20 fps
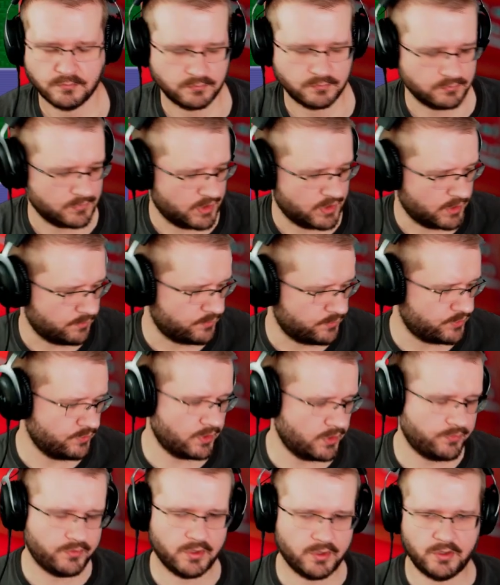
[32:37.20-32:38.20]
Yeah, should
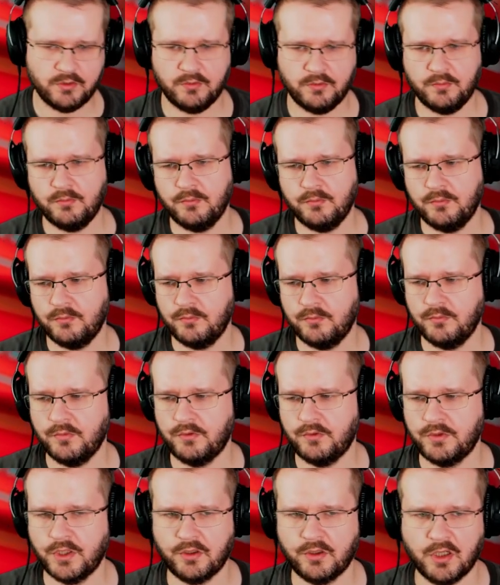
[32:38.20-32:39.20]
have done
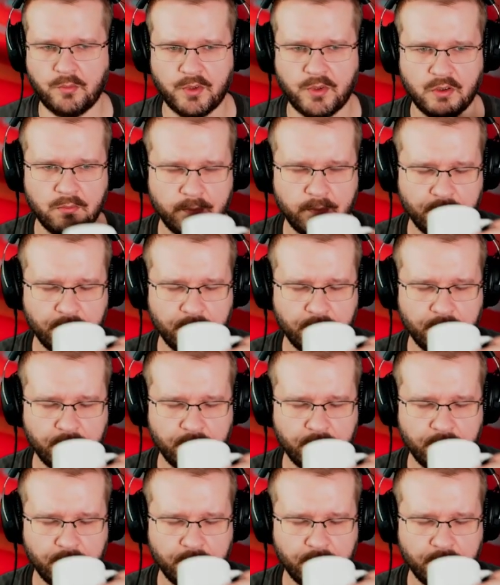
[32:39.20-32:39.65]
regular par.